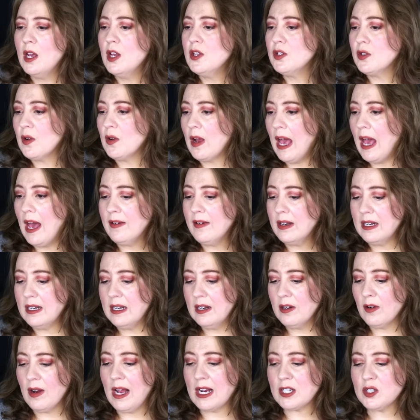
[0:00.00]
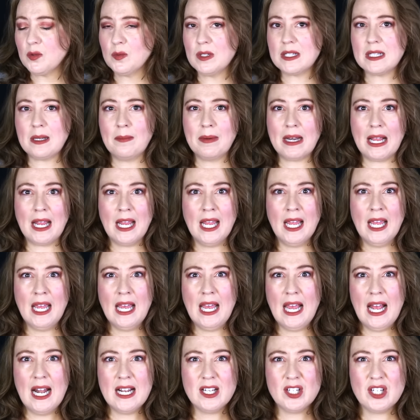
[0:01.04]
So you're having an interaction with somebody
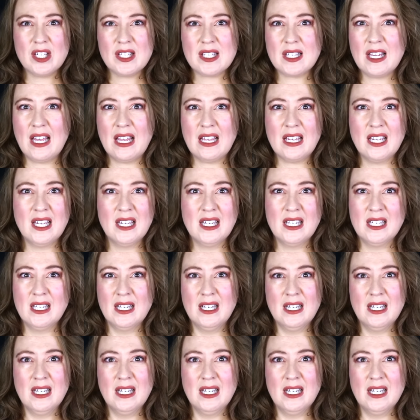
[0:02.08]
and it's just like,